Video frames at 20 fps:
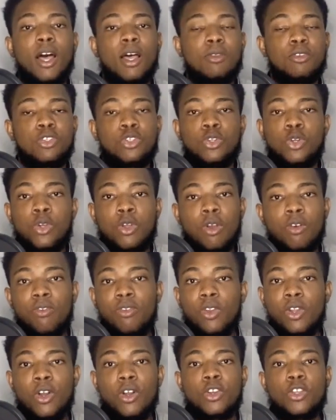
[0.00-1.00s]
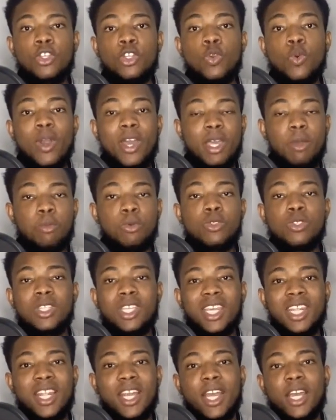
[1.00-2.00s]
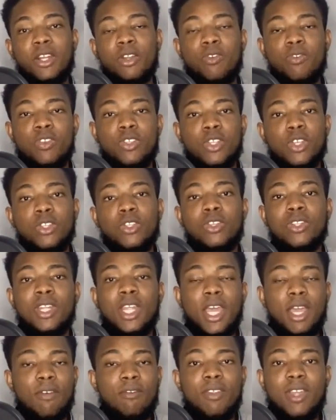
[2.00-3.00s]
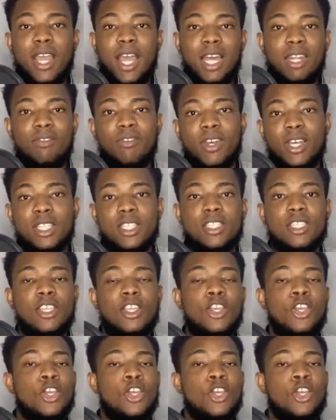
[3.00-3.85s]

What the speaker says: stroke of luck, you were able to get that kind of result on every advert,